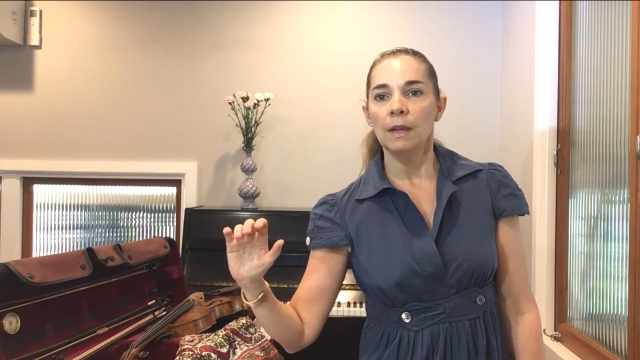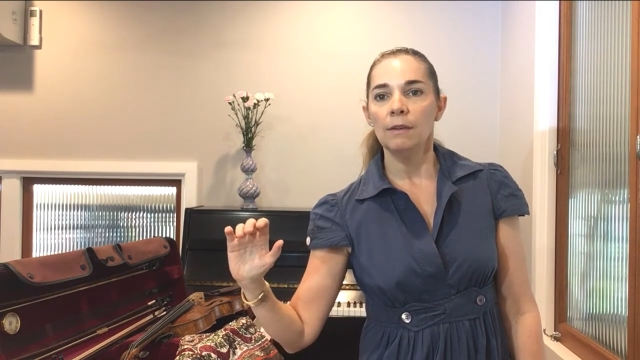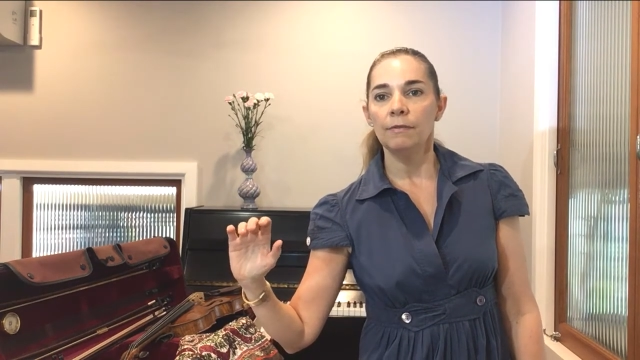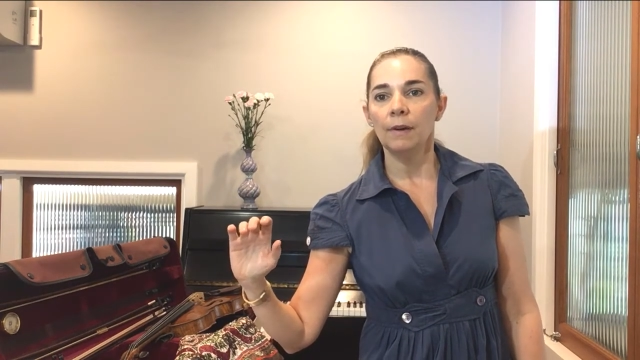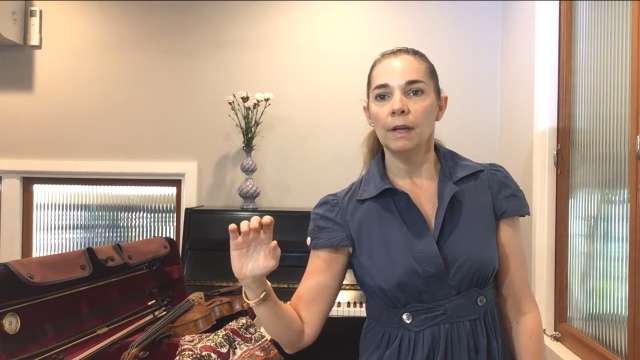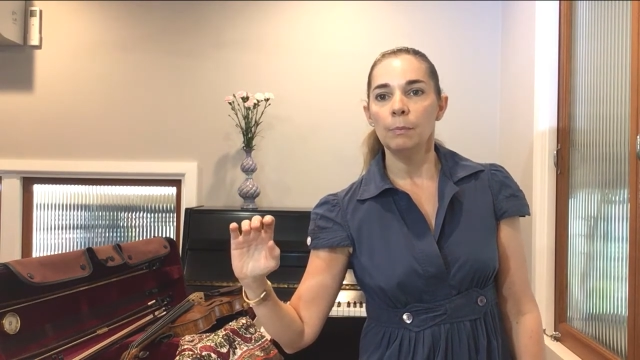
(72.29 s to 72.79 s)

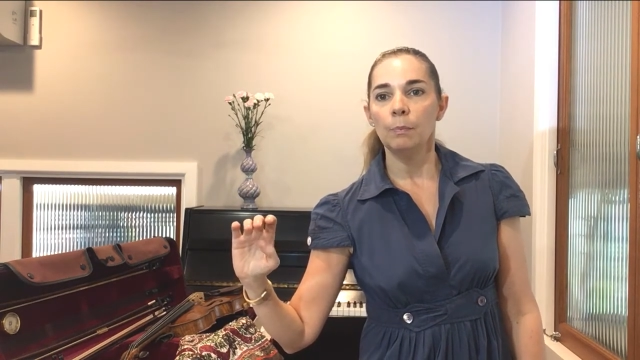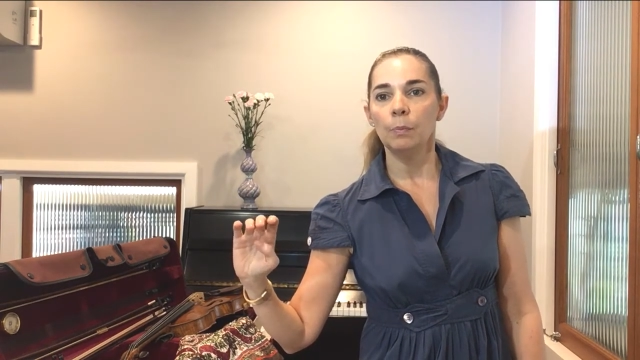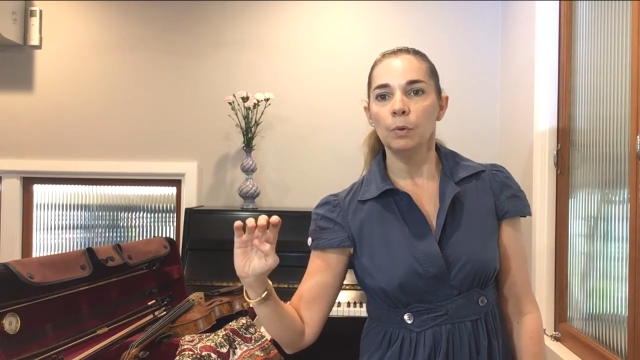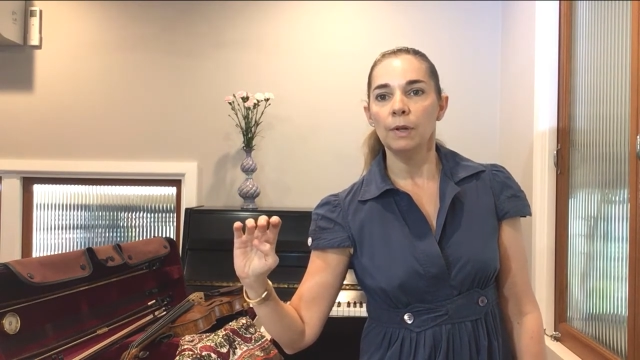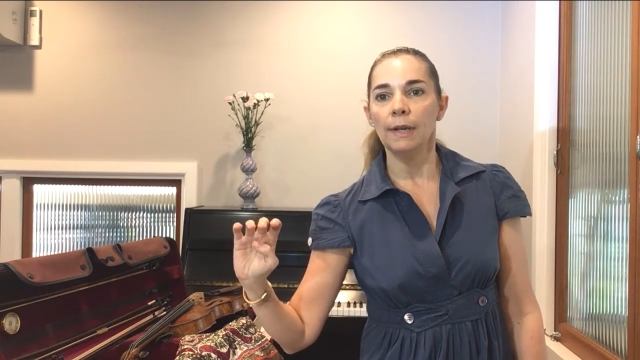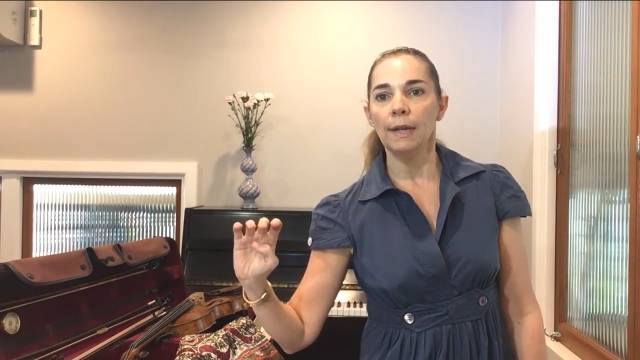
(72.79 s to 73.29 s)
If I
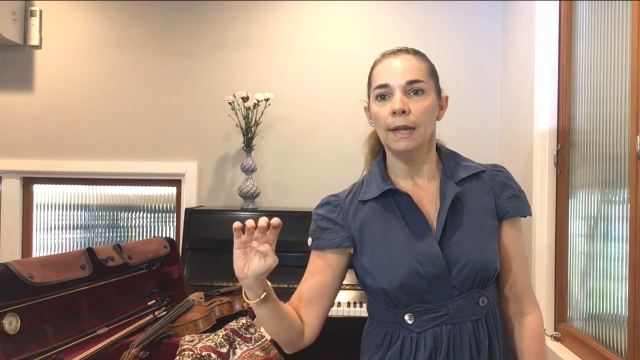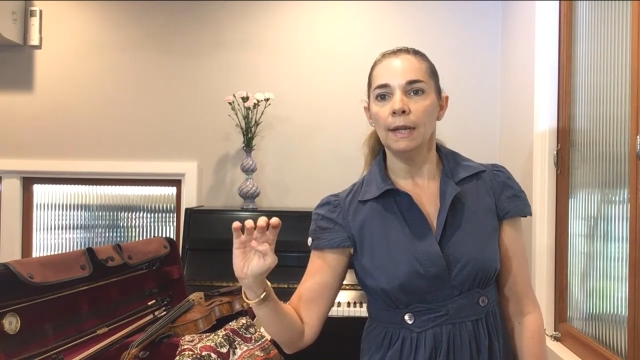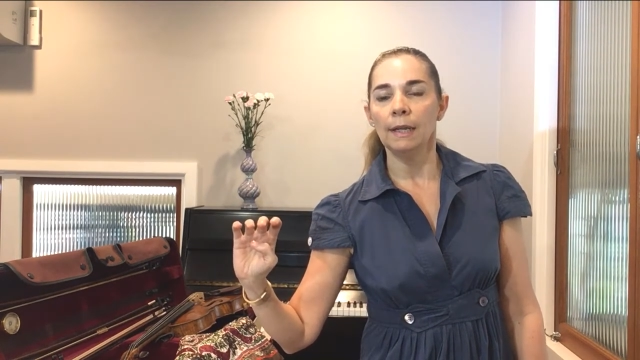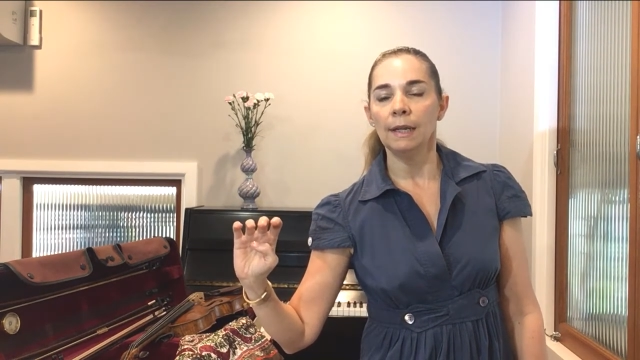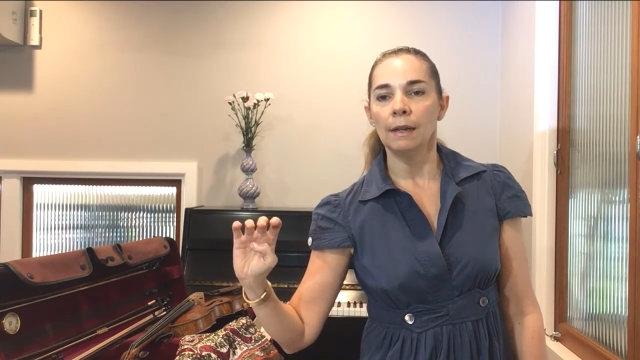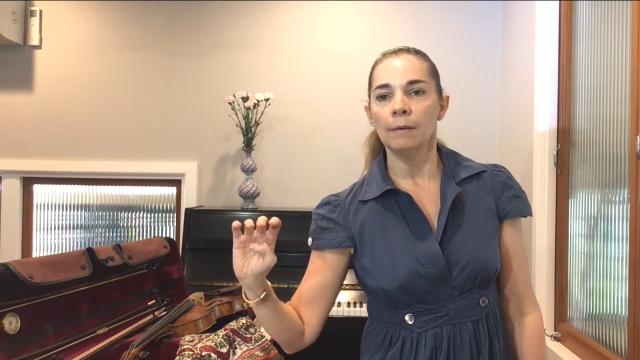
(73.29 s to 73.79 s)
put it
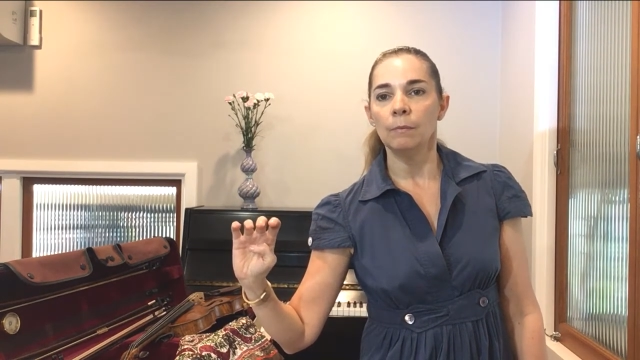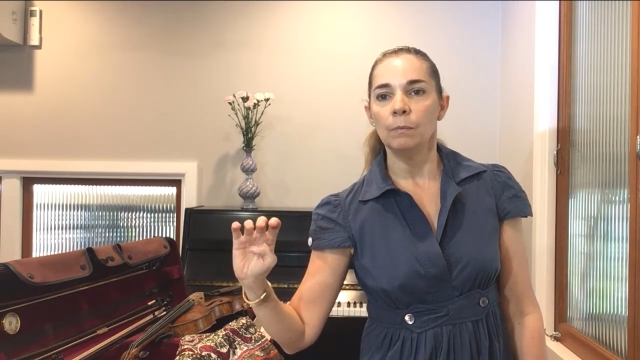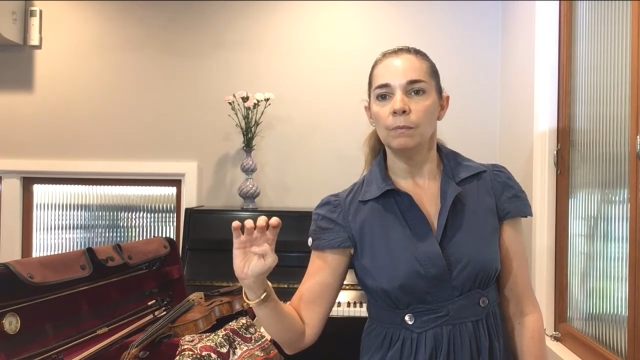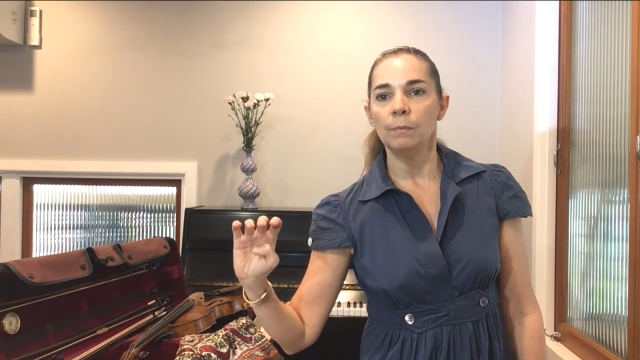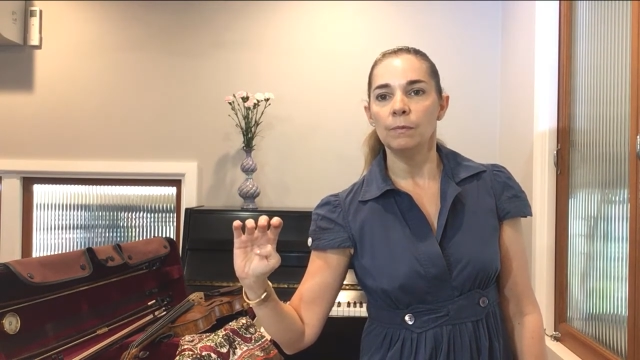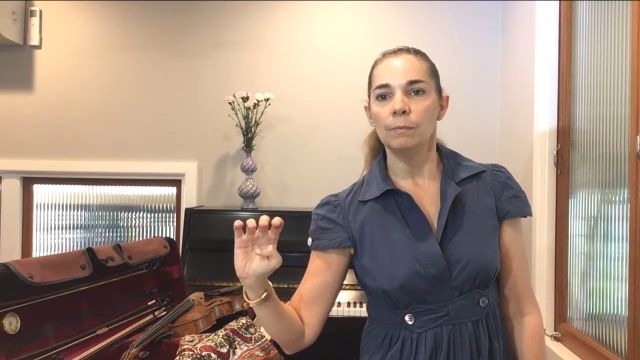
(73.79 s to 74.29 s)
in
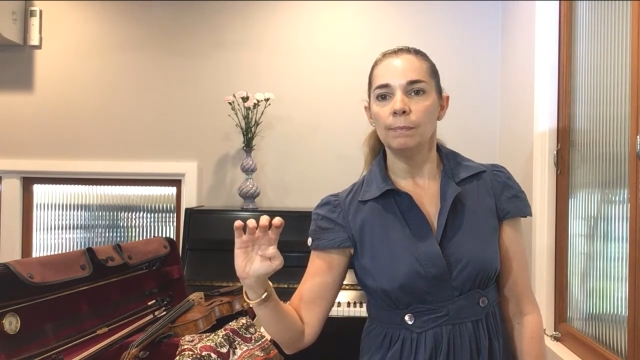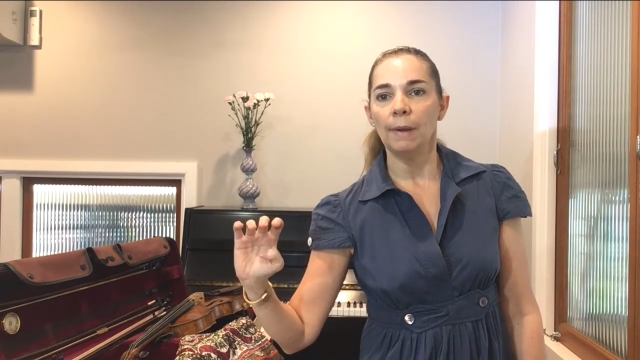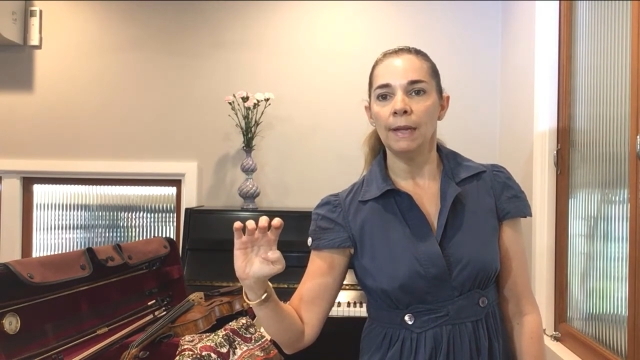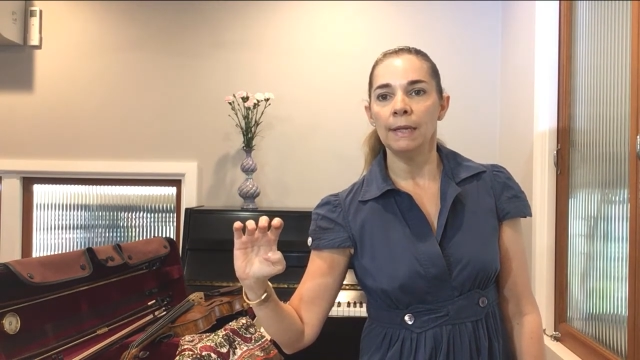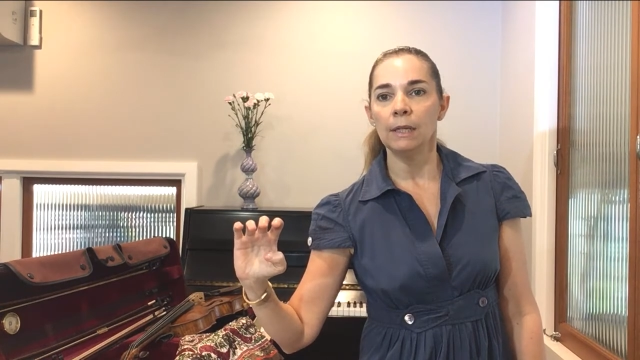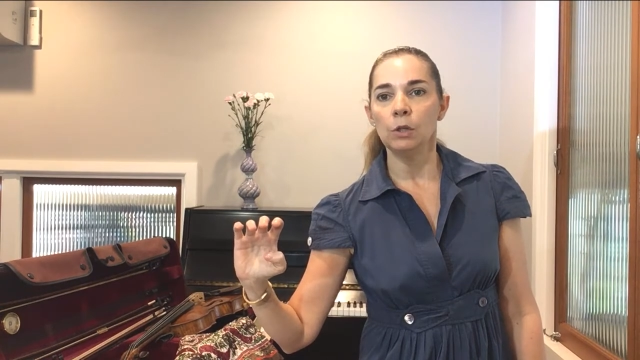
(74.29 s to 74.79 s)
and
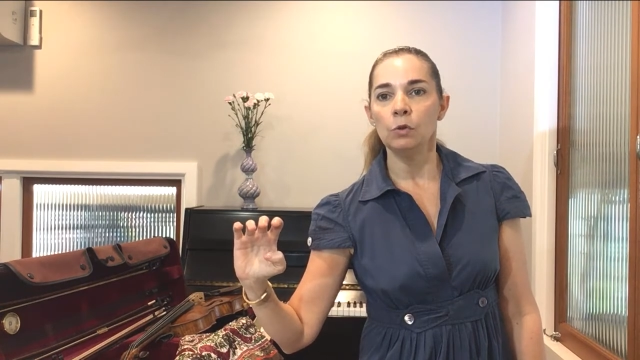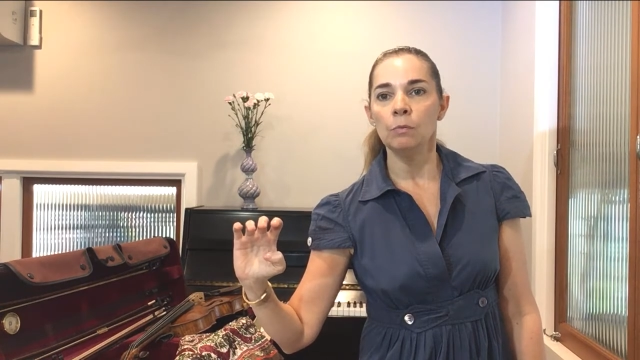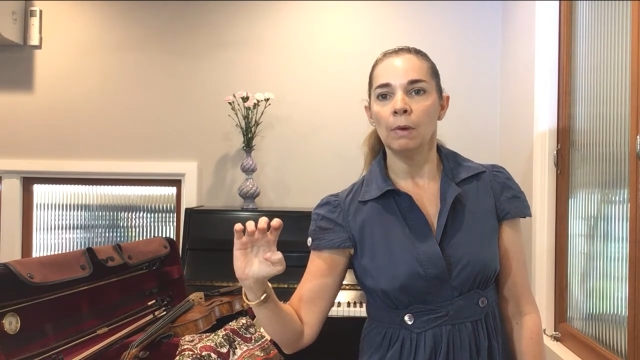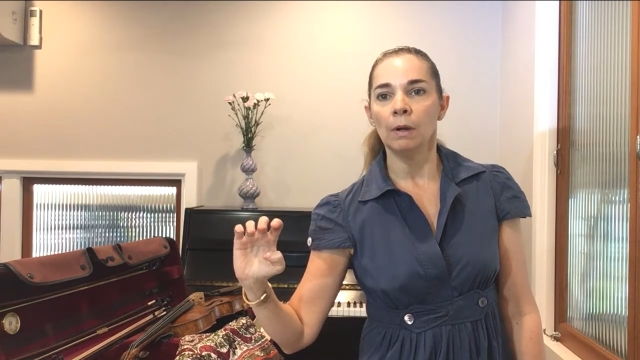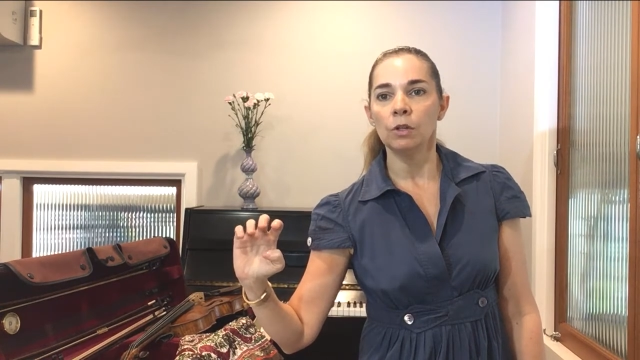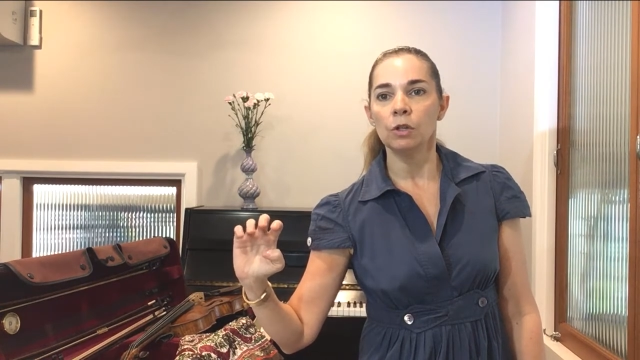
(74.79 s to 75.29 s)
bend it too
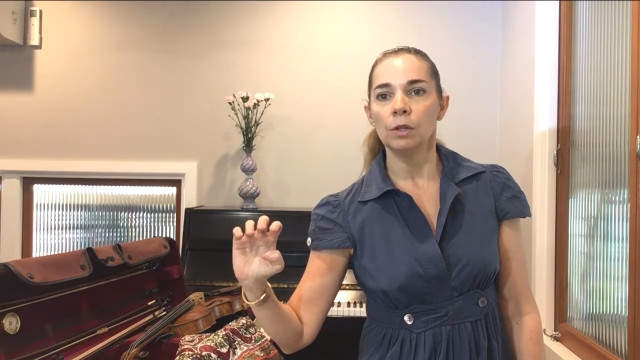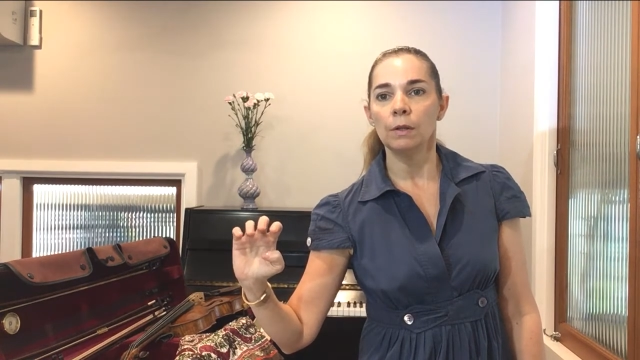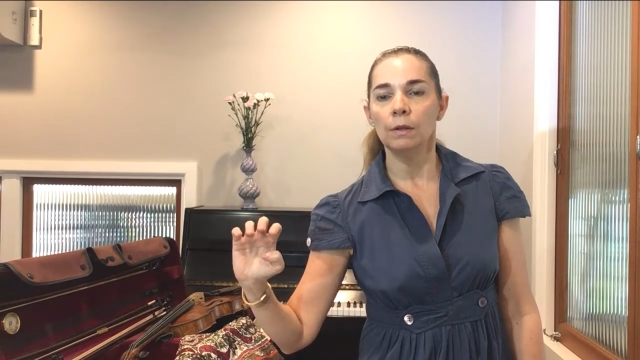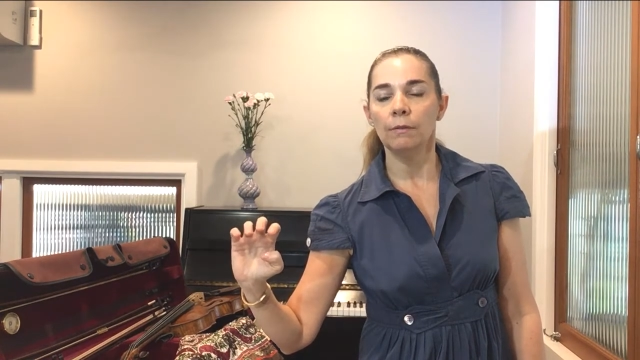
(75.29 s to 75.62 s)
much,